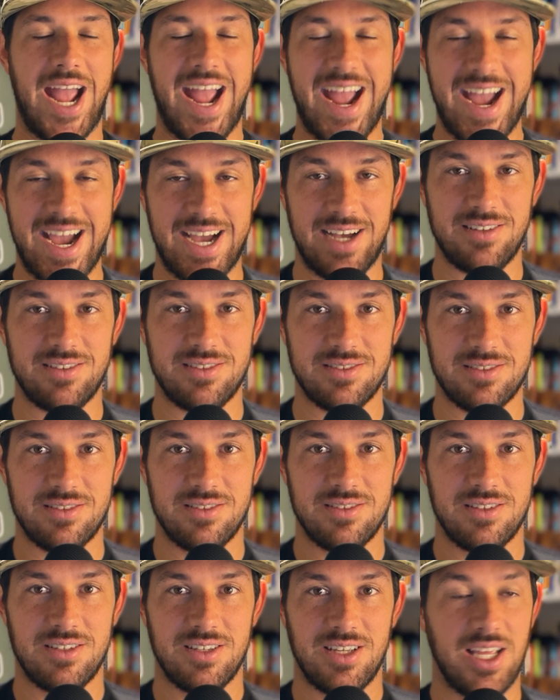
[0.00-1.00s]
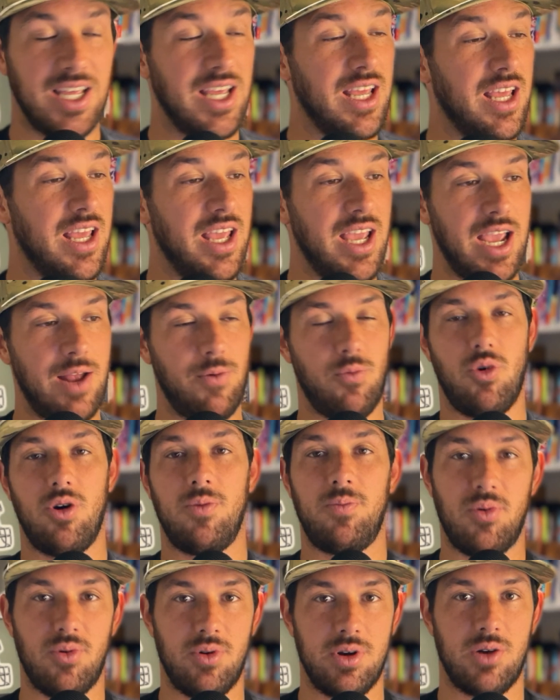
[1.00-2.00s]
ask, at
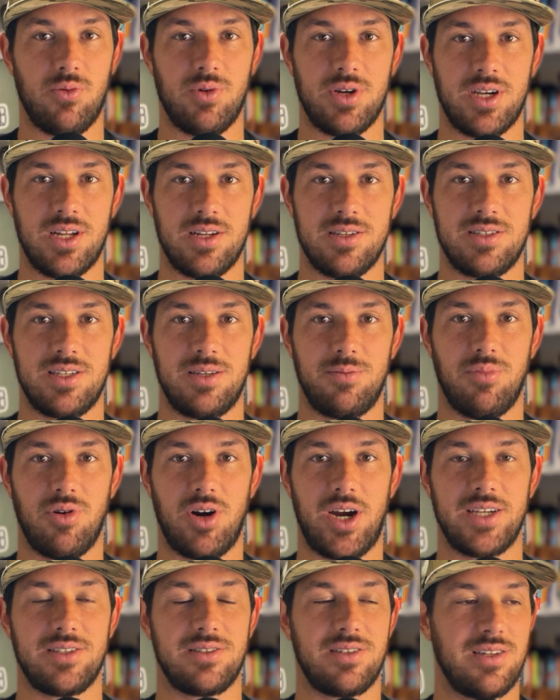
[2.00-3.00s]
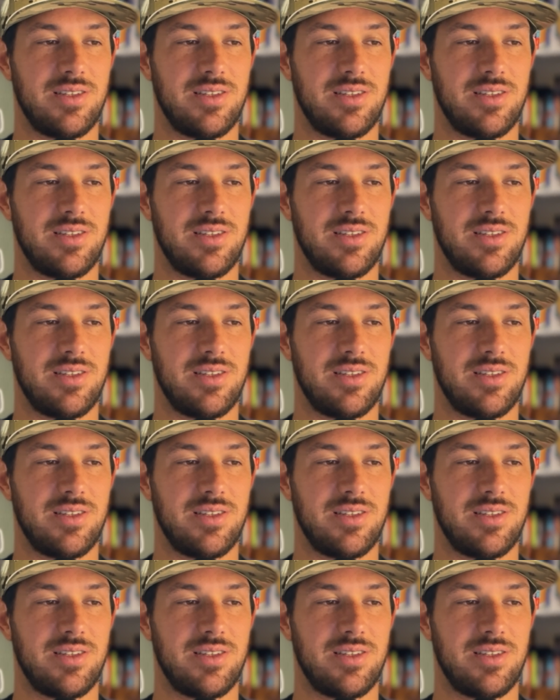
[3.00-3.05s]
what point are we going to see Bryce?